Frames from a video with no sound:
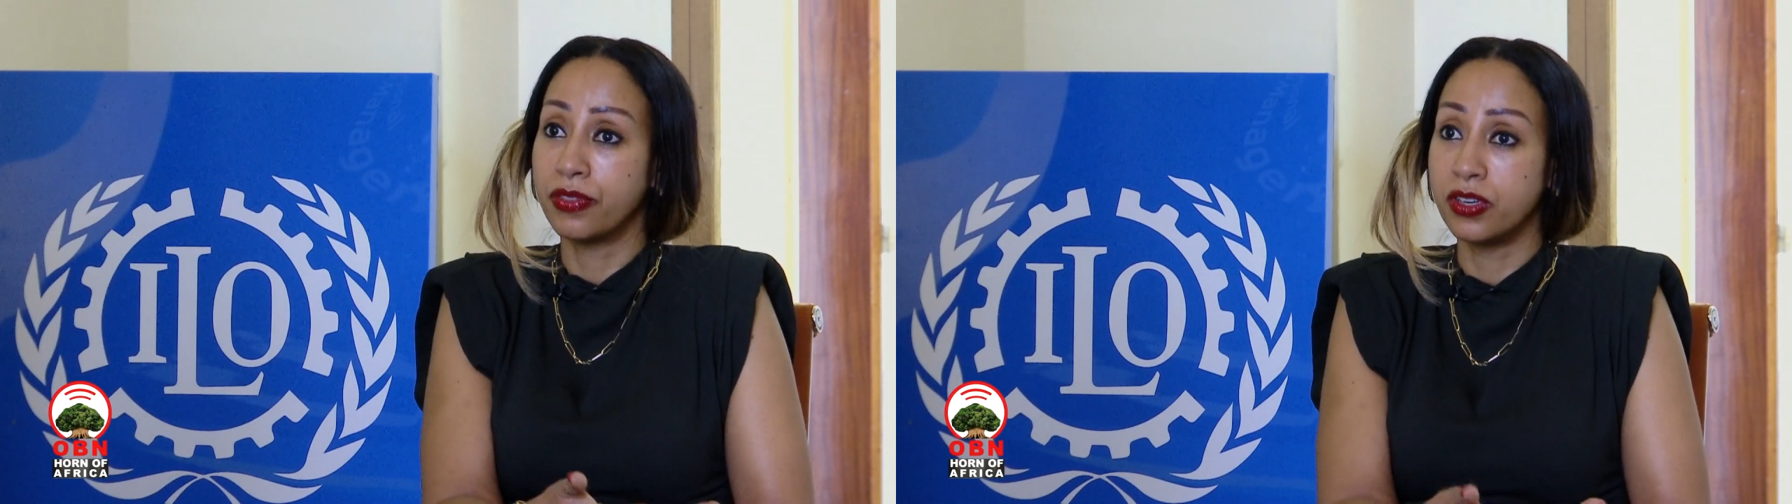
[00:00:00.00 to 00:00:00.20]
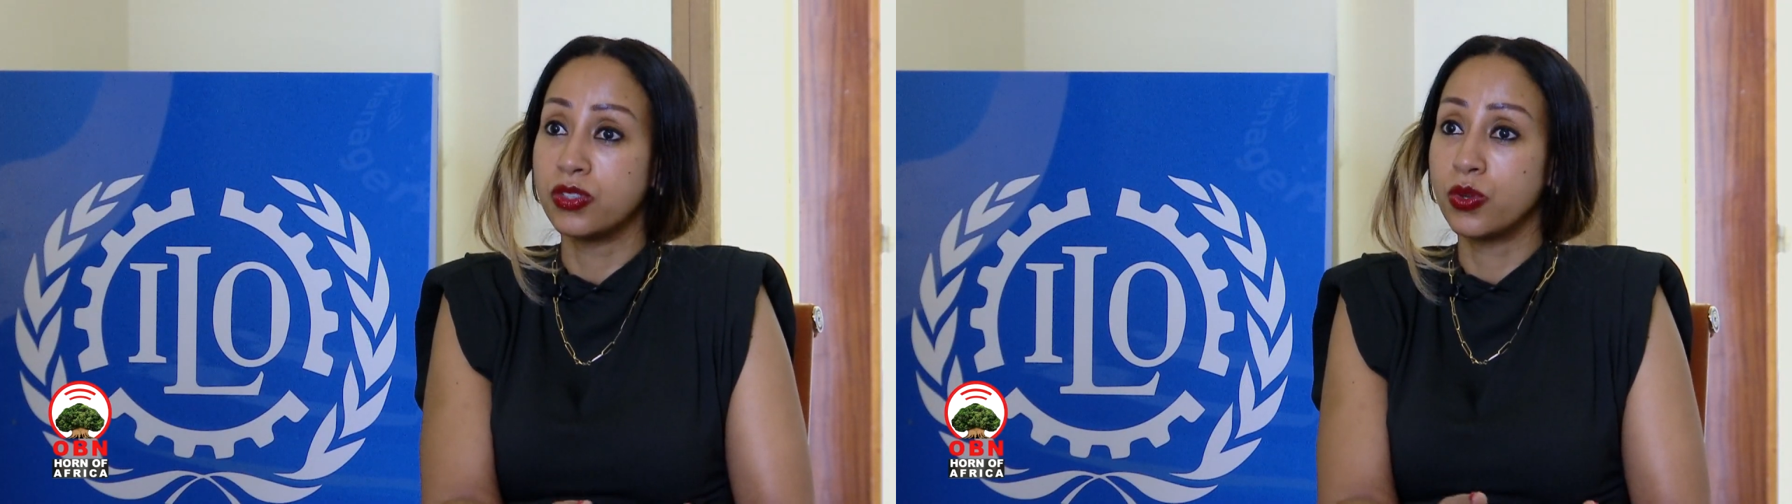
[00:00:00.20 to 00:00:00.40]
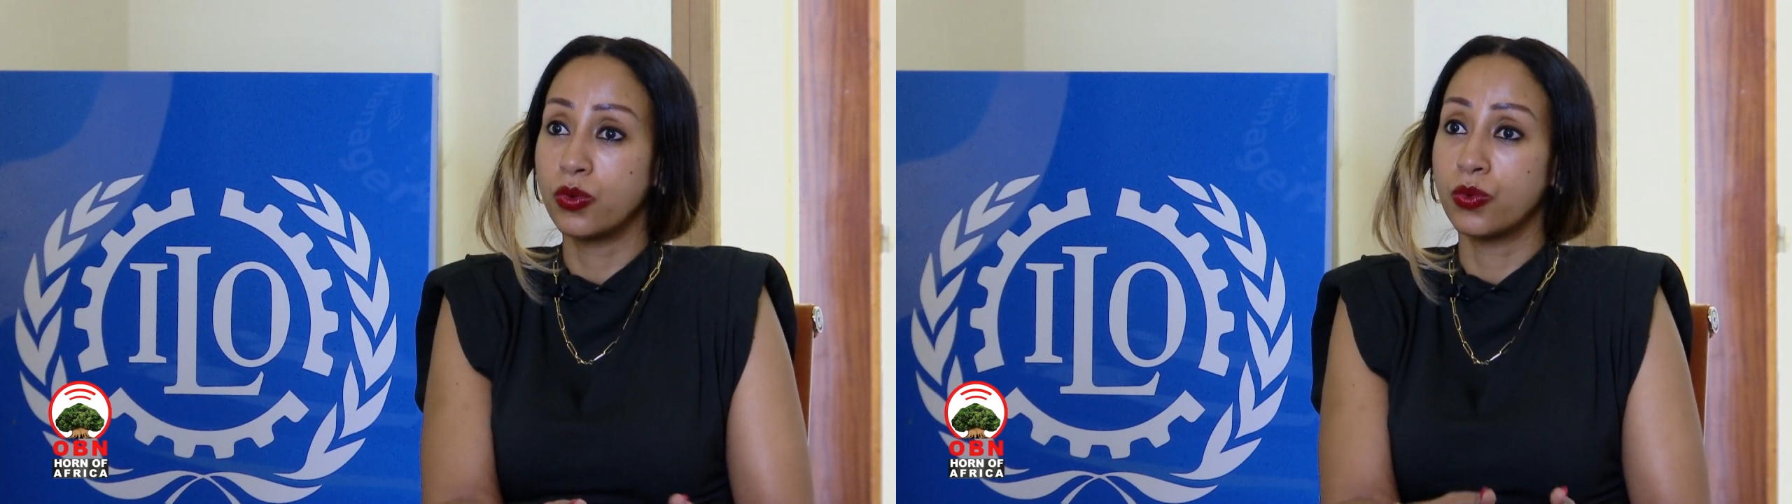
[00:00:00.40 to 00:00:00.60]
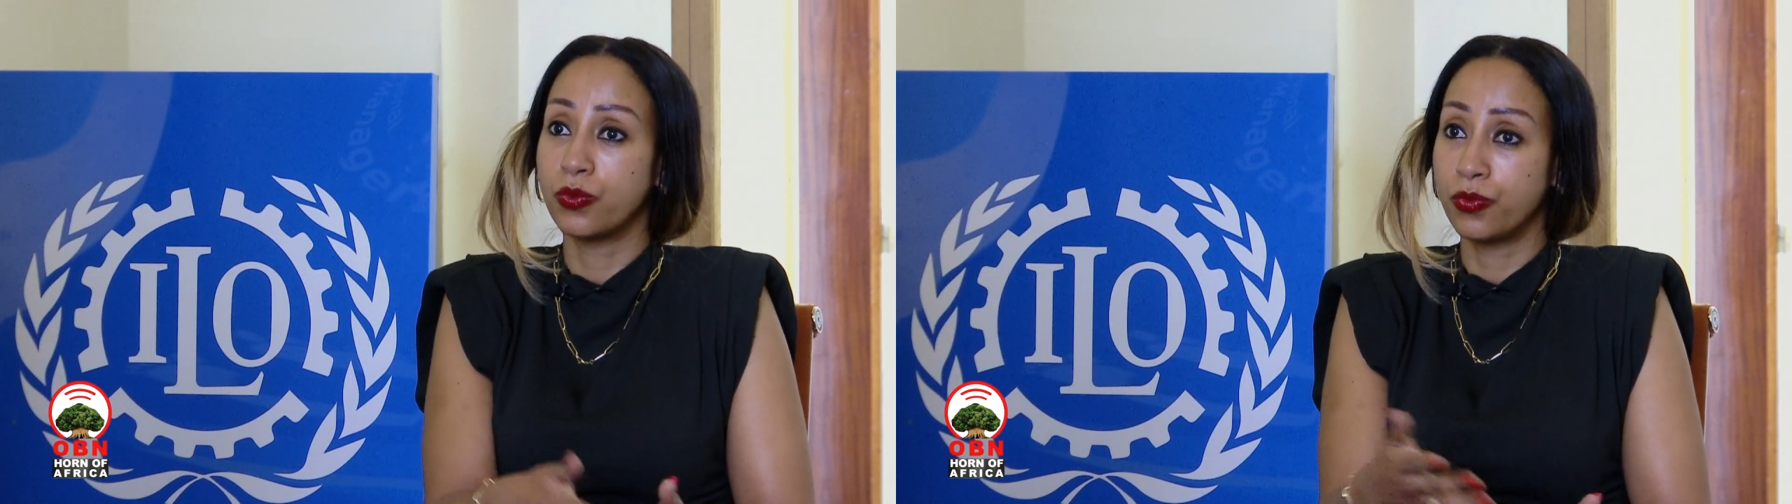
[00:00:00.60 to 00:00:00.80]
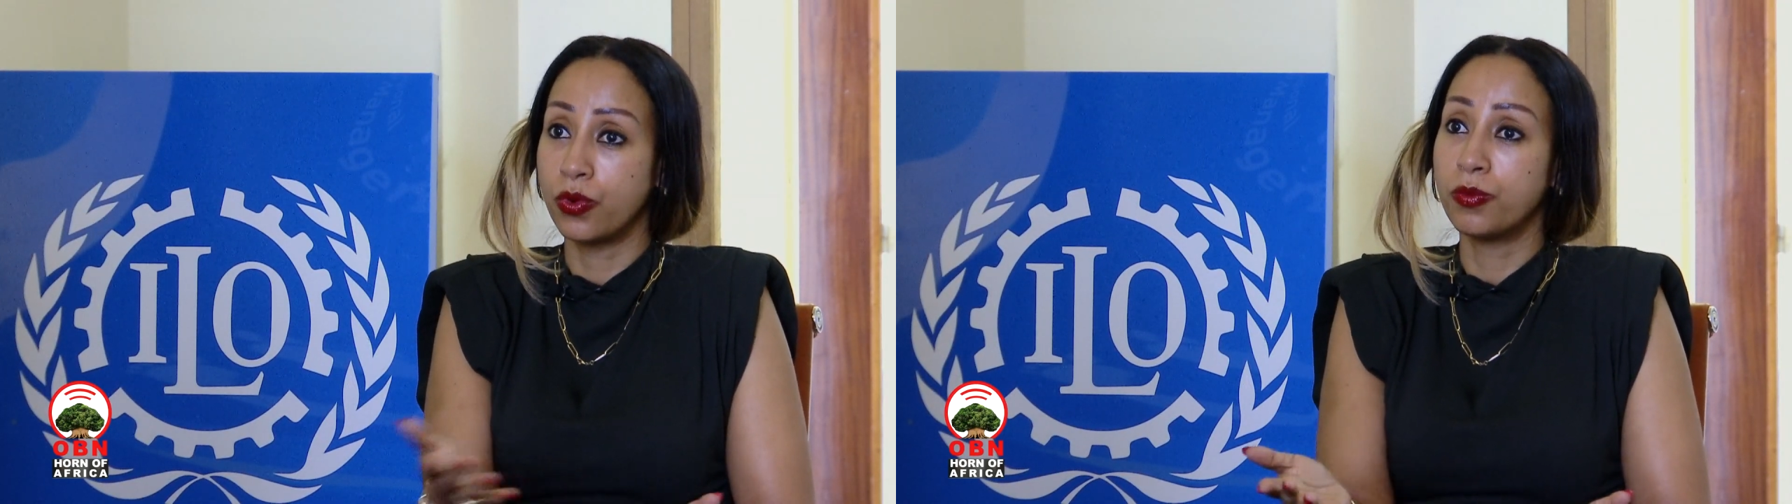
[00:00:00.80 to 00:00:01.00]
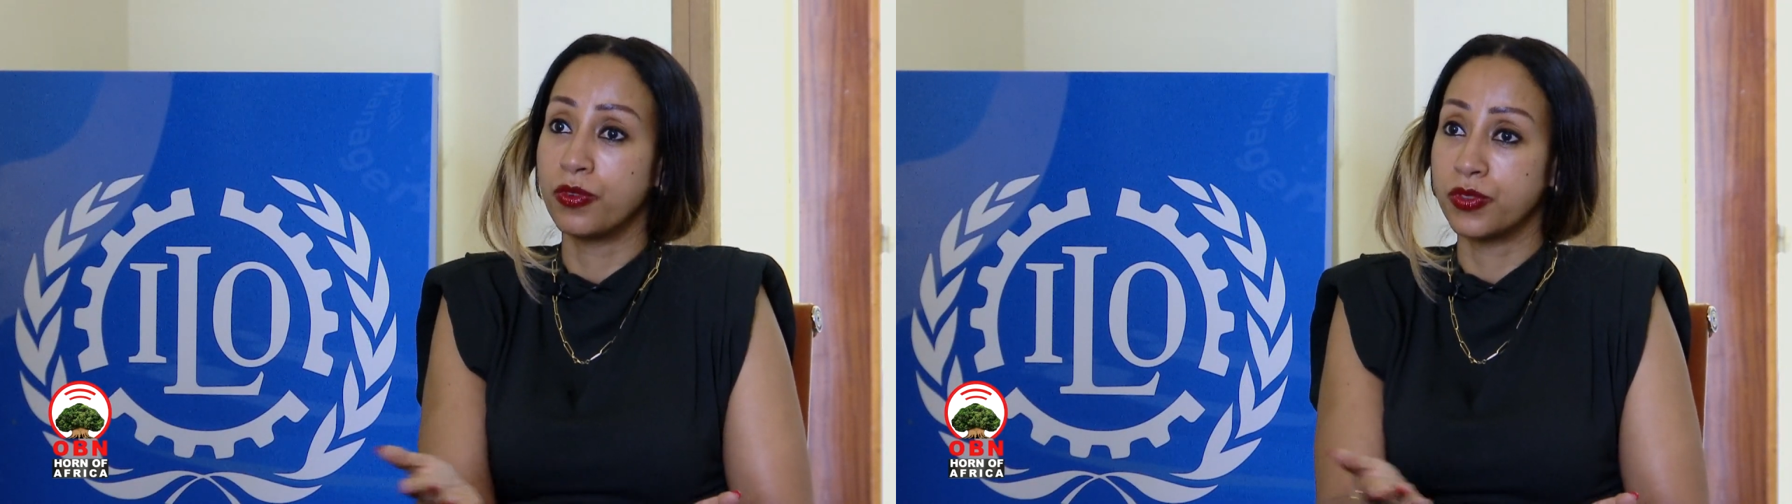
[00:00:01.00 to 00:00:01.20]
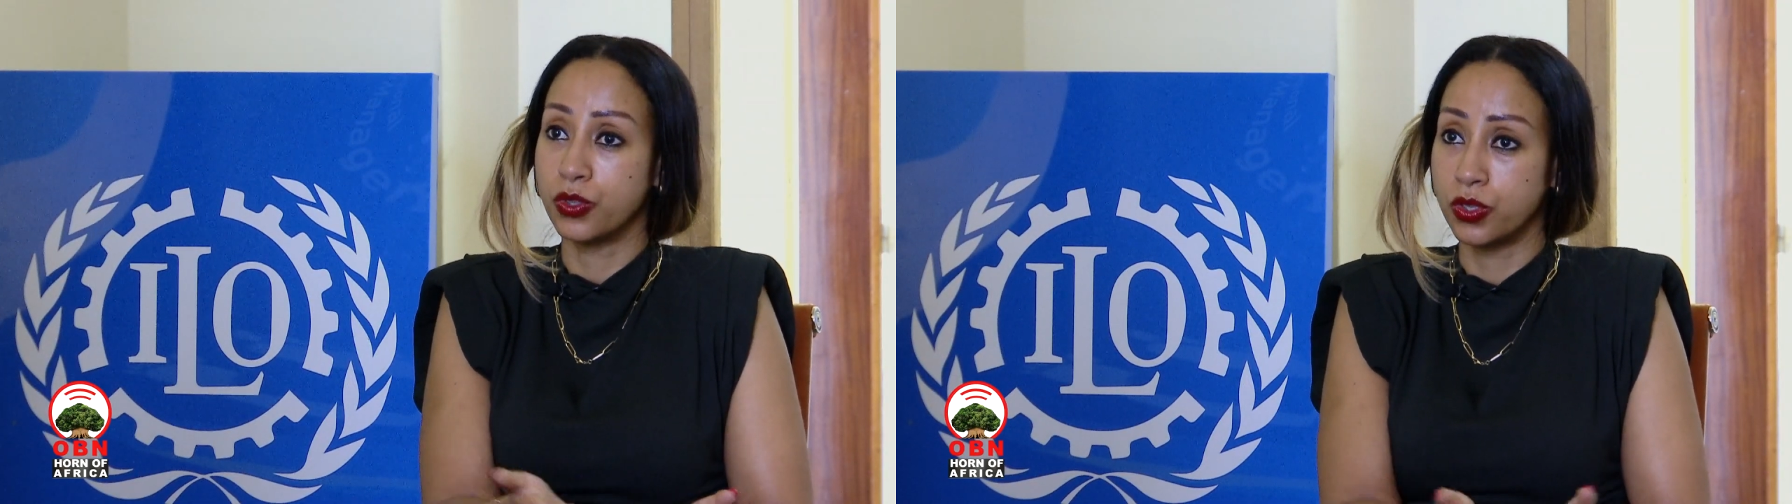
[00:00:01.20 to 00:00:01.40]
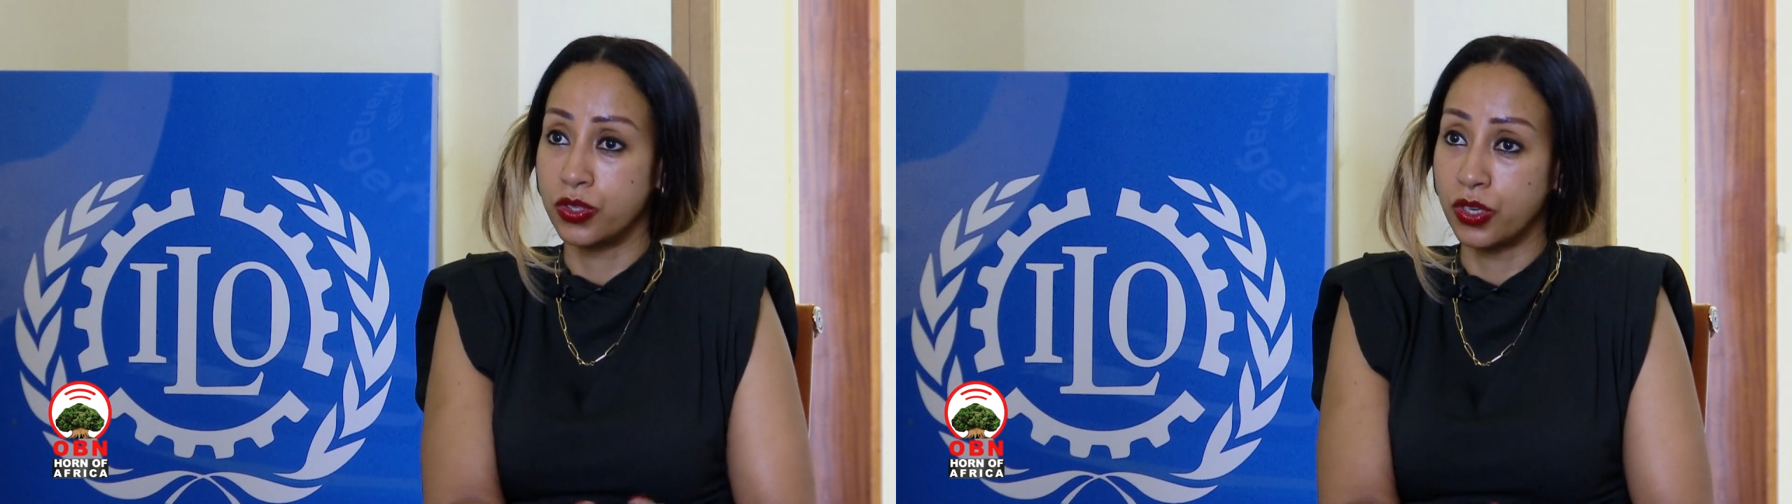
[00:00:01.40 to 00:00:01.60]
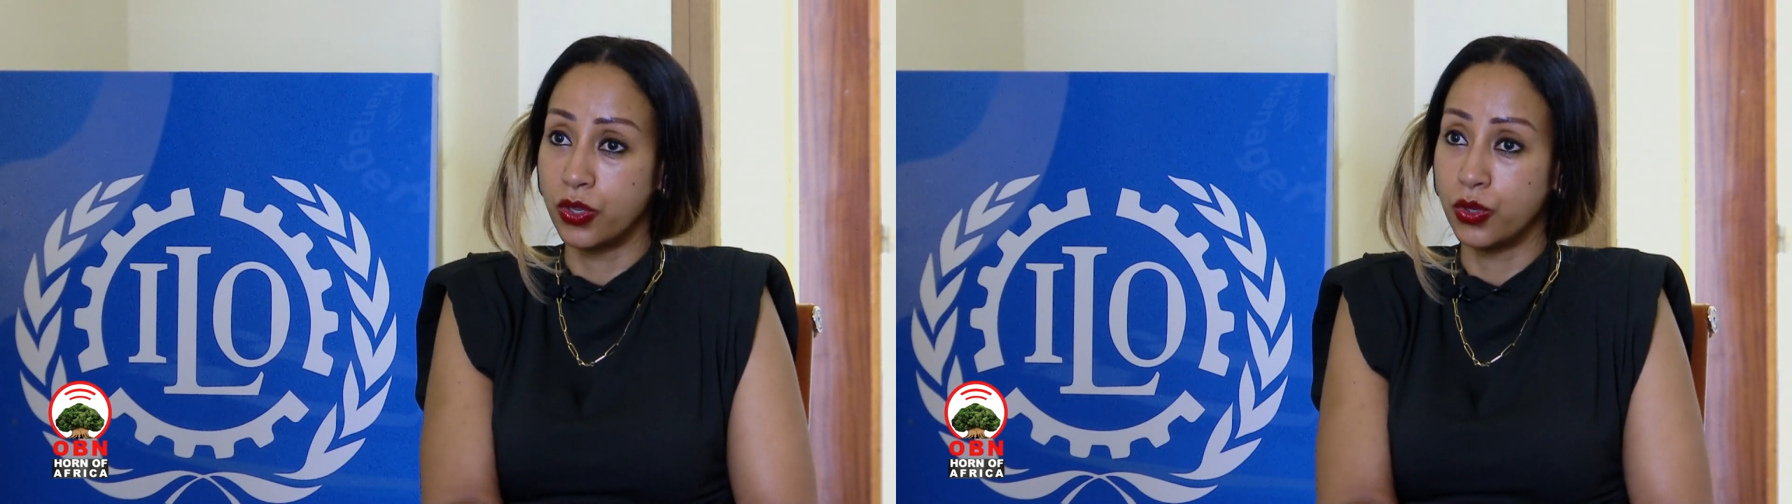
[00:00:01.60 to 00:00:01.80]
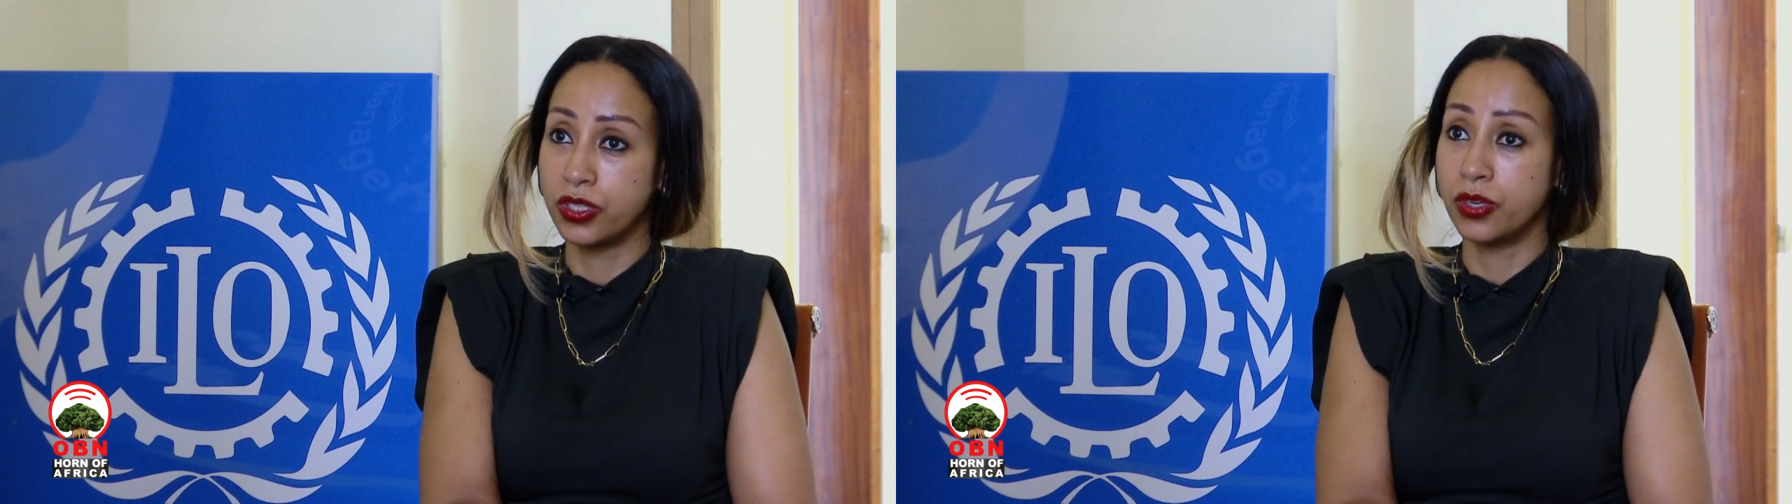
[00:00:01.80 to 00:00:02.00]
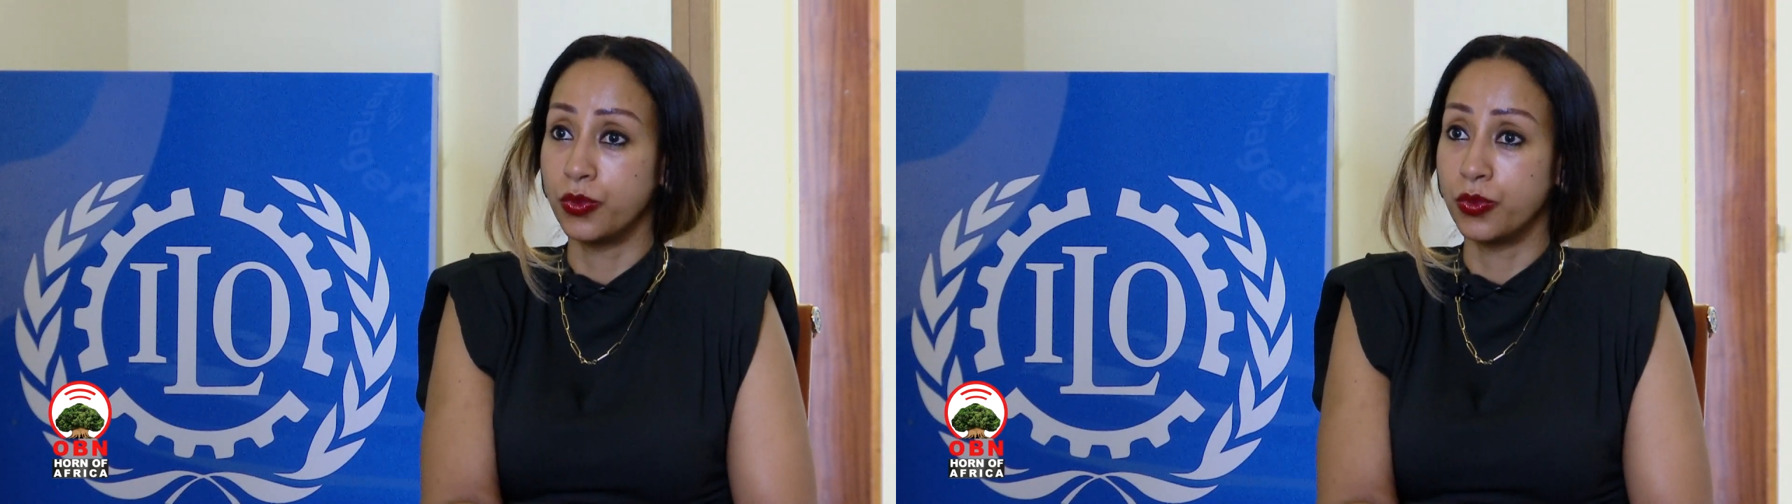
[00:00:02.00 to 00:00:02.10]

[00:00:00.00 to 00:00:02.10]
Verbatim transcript: there's no form of social security,